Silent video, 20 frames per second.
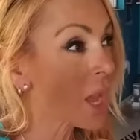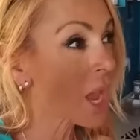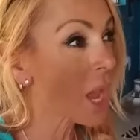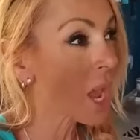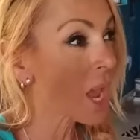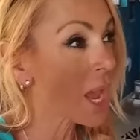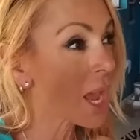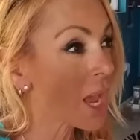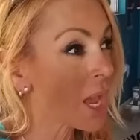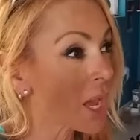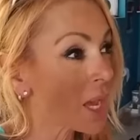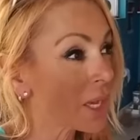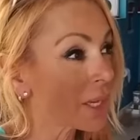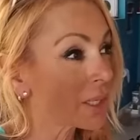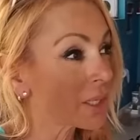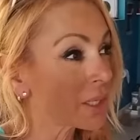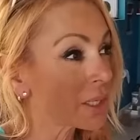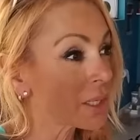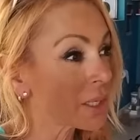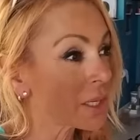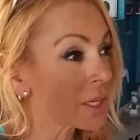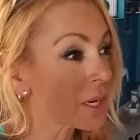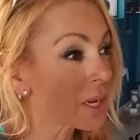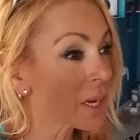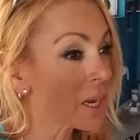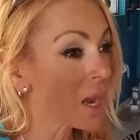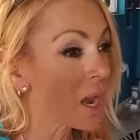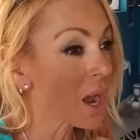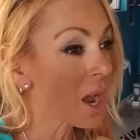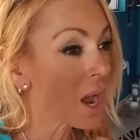and
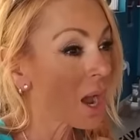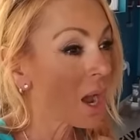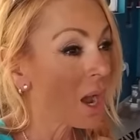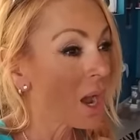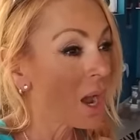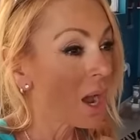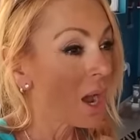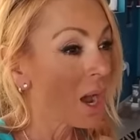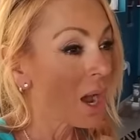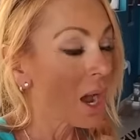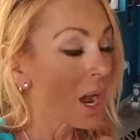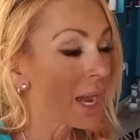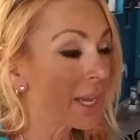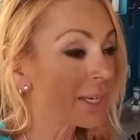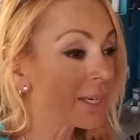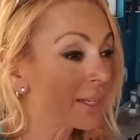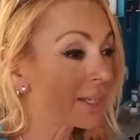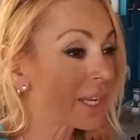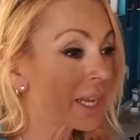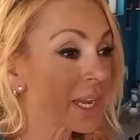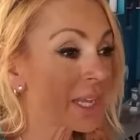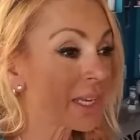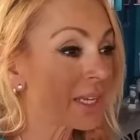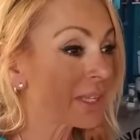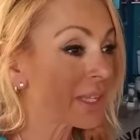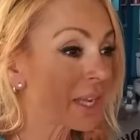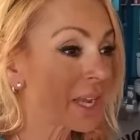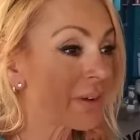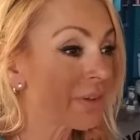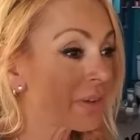I didn't think
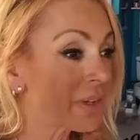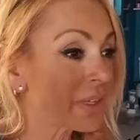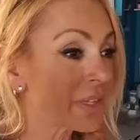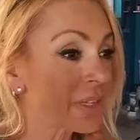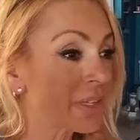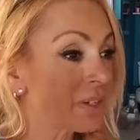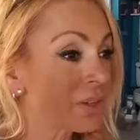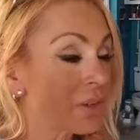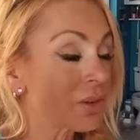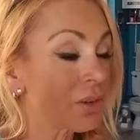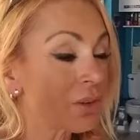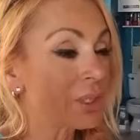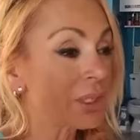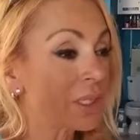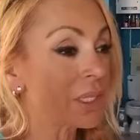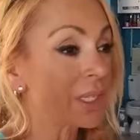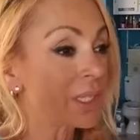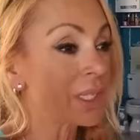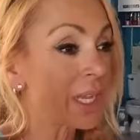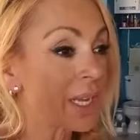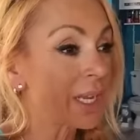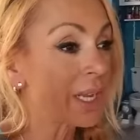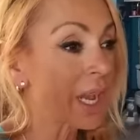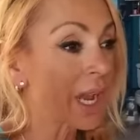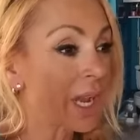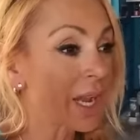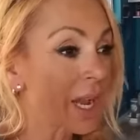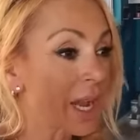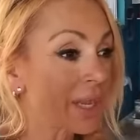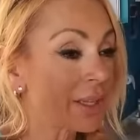anything of it, you know, because it's like
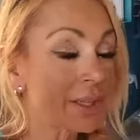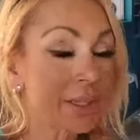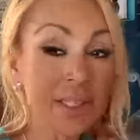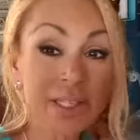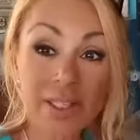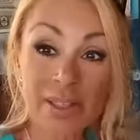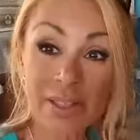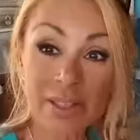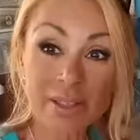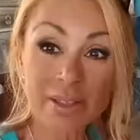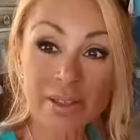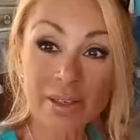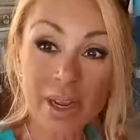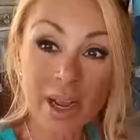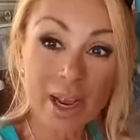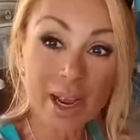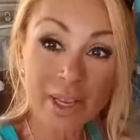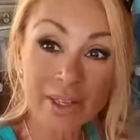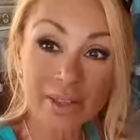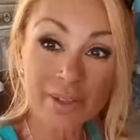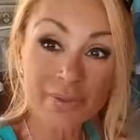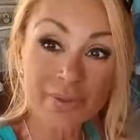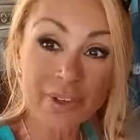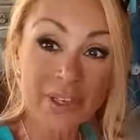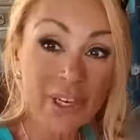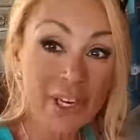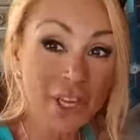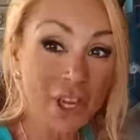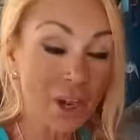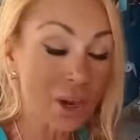I had the
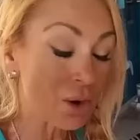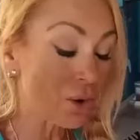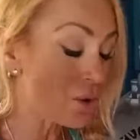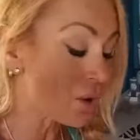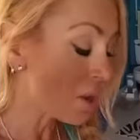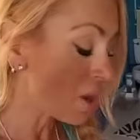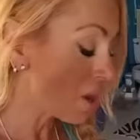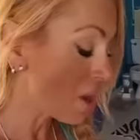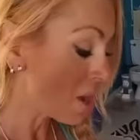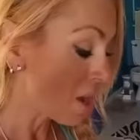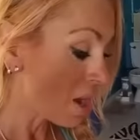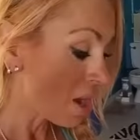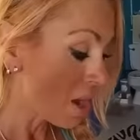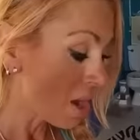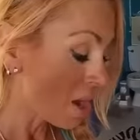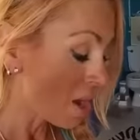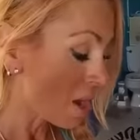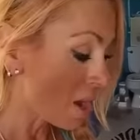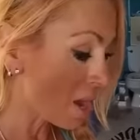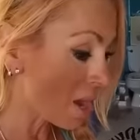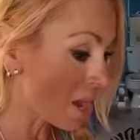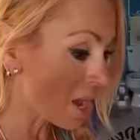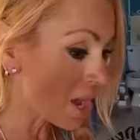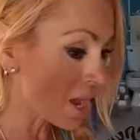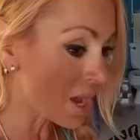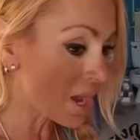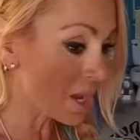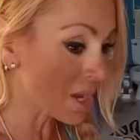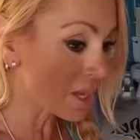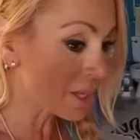video.
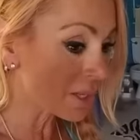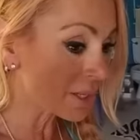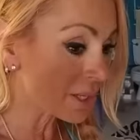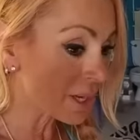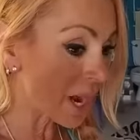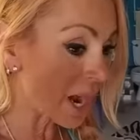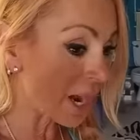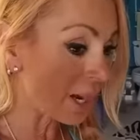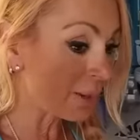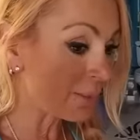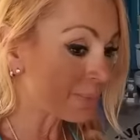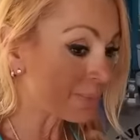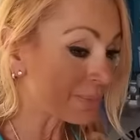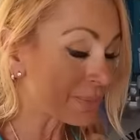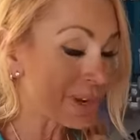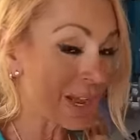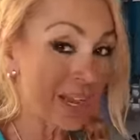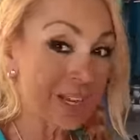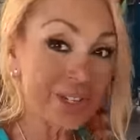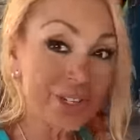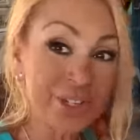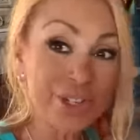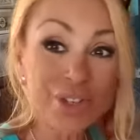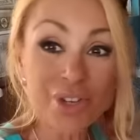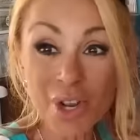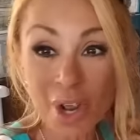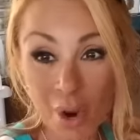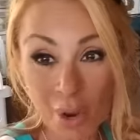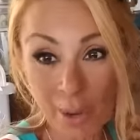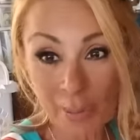And as you
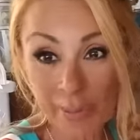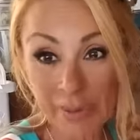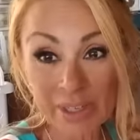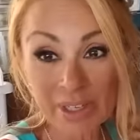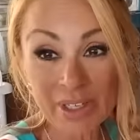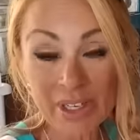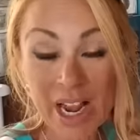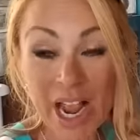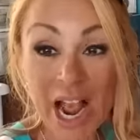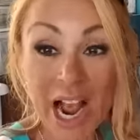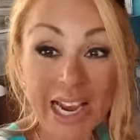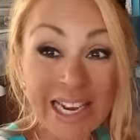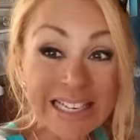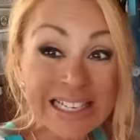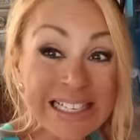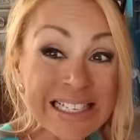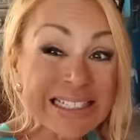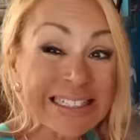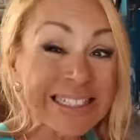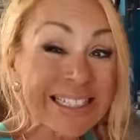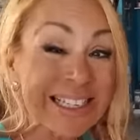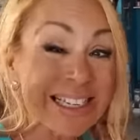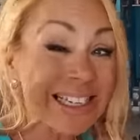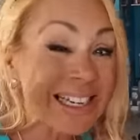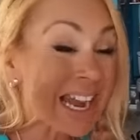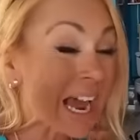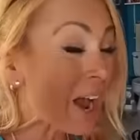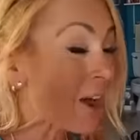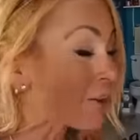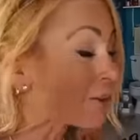know, I've been kind of
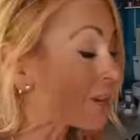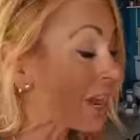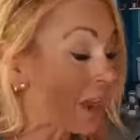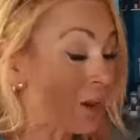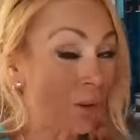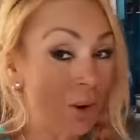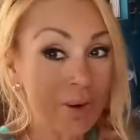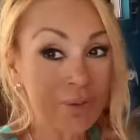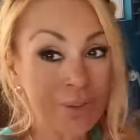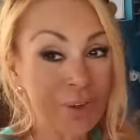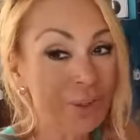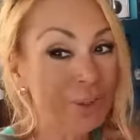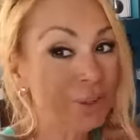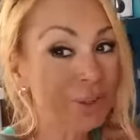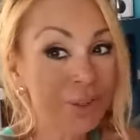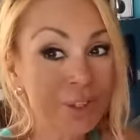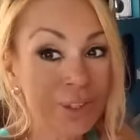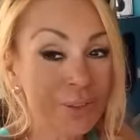cleaning out. However,